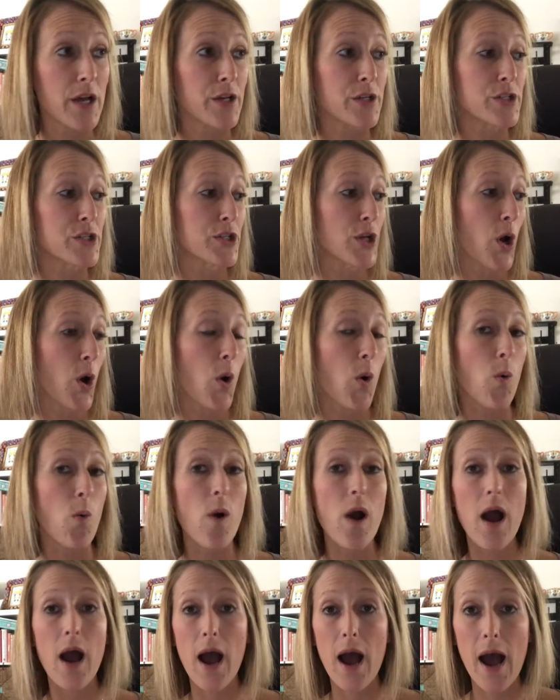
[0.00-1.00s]

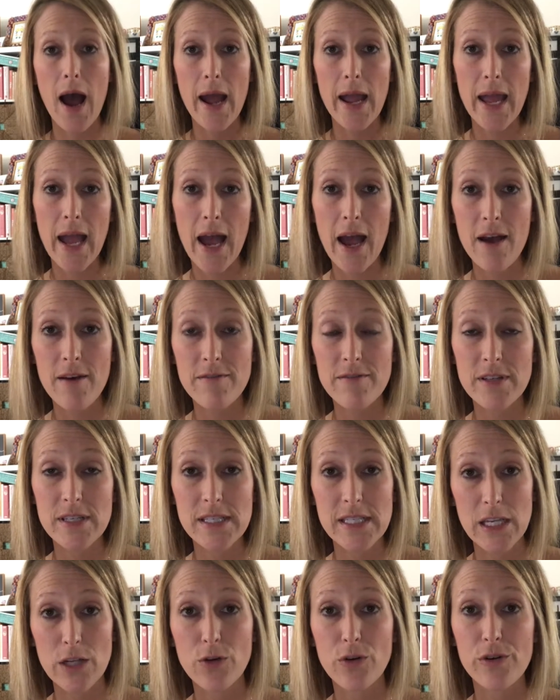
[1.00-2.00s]
So I have the
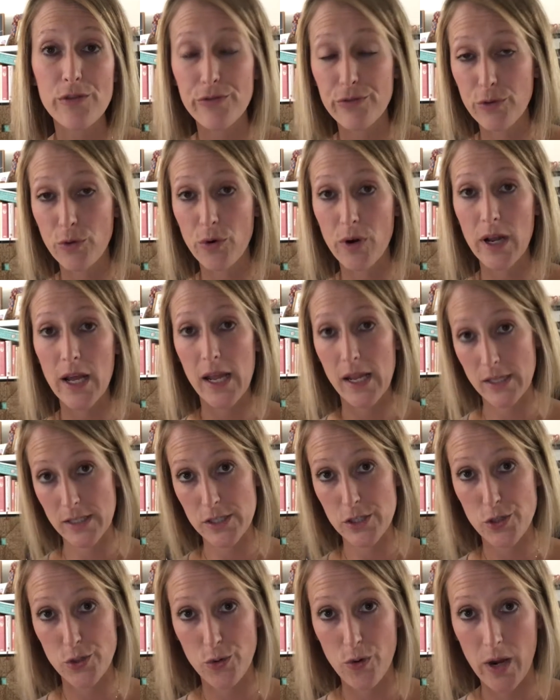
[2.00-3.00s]
Cedar and Flora
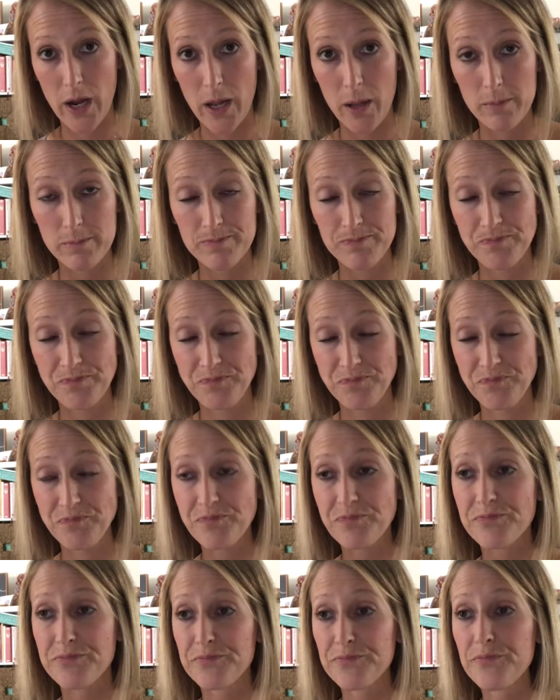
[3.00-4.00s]
Instagram
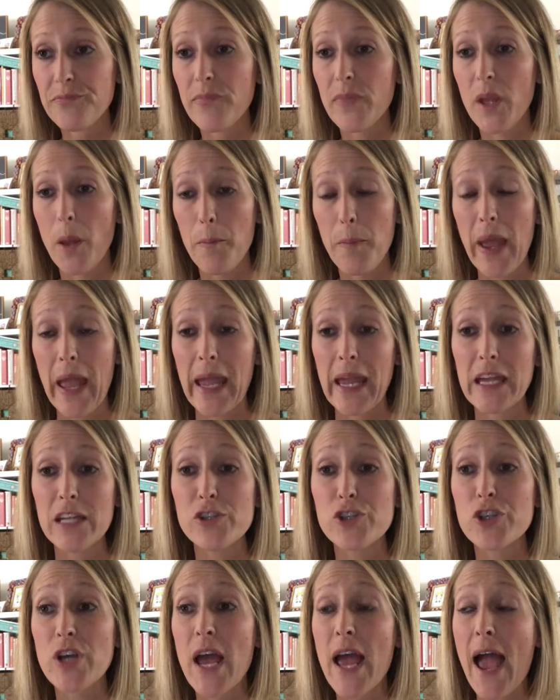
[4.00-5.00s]

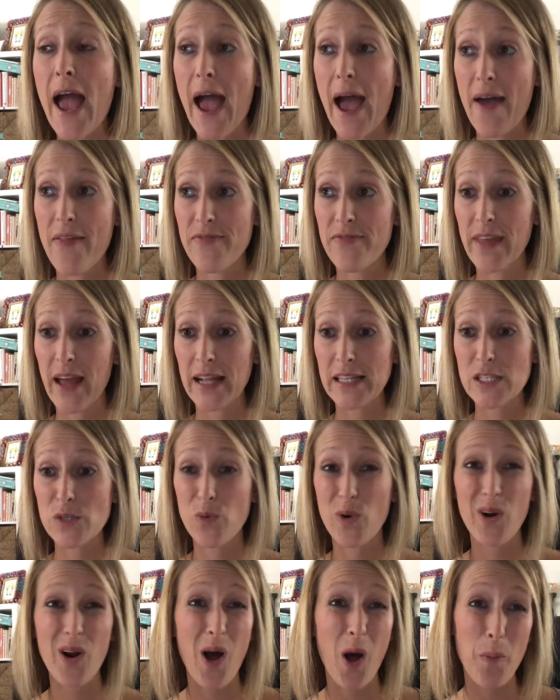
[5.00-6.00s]
page, and that's
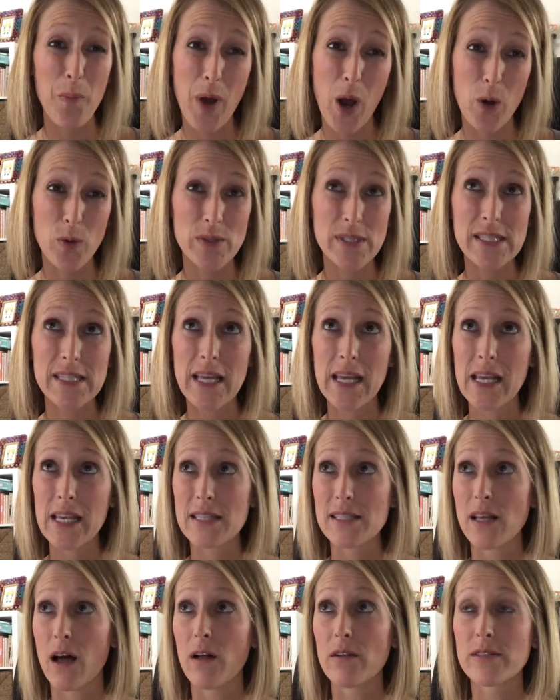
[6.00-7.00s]
where I'll post
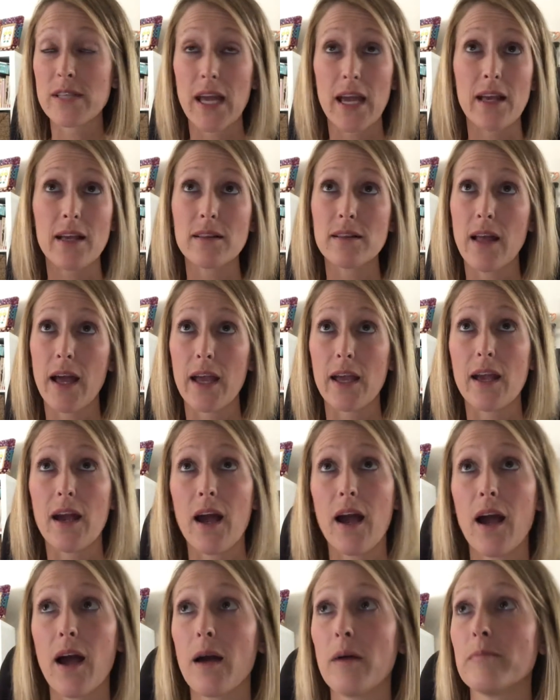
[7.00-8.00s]
things. I'll take like,
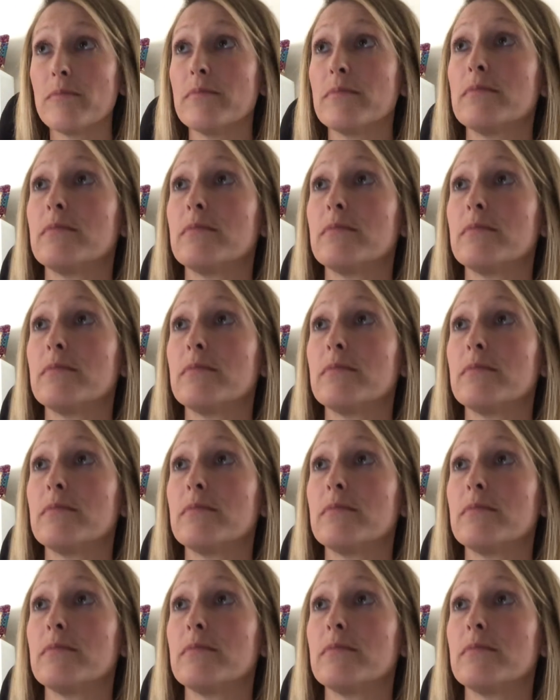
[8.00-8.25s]
let